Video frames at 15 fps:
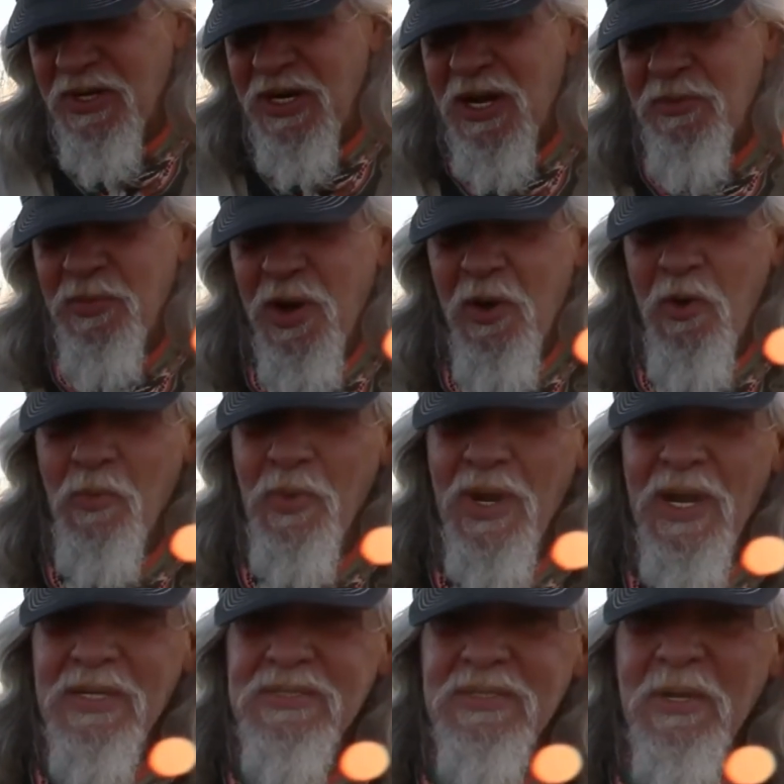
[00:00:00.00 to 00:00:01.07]
that bowl, but
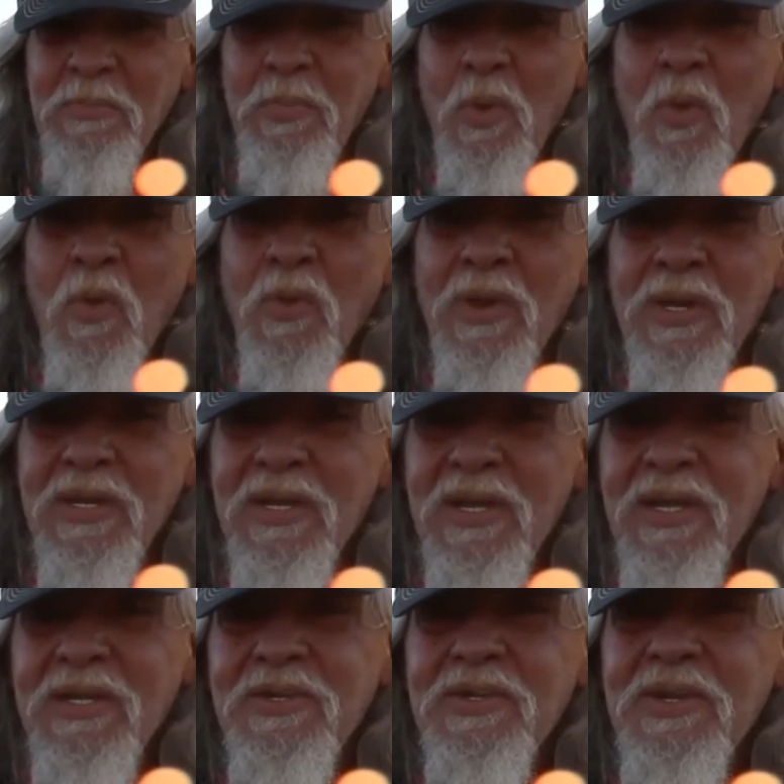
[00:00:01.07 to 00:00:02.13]
at some point you